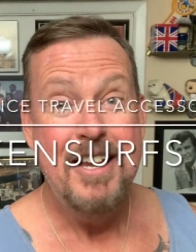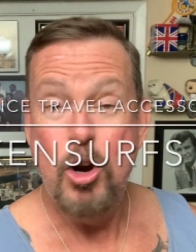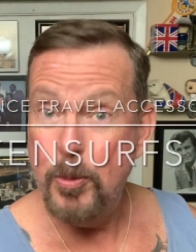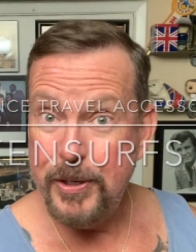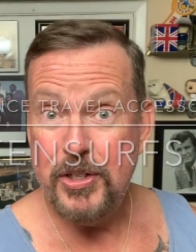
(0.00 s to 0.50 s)

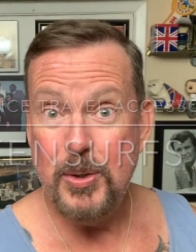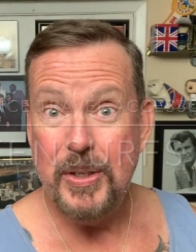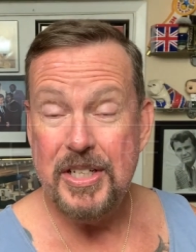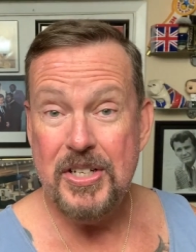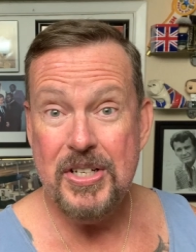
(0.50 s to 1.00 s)
Hope you're
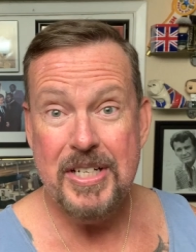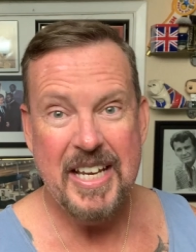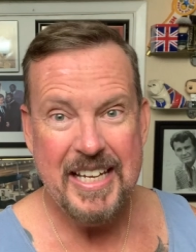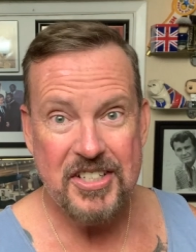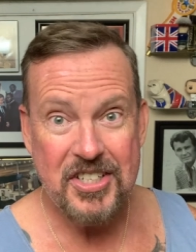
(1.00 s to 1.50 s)
doing
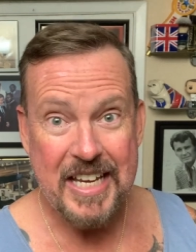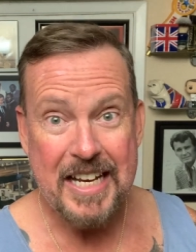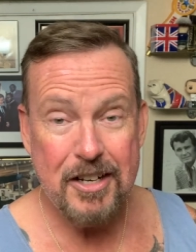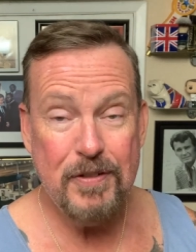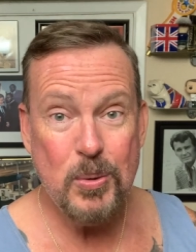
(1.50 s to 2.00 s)
good. It's the
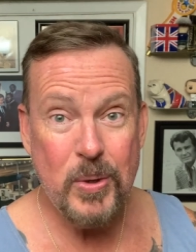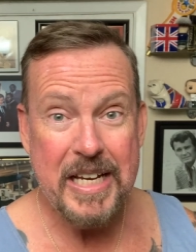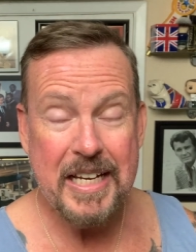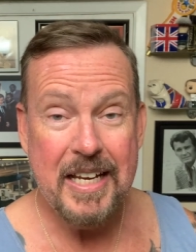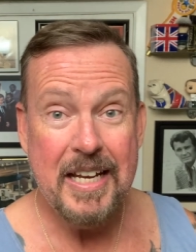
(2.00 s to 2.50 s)
end of the
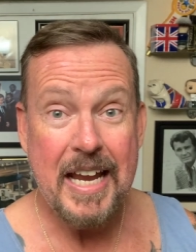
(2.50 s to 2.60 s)
week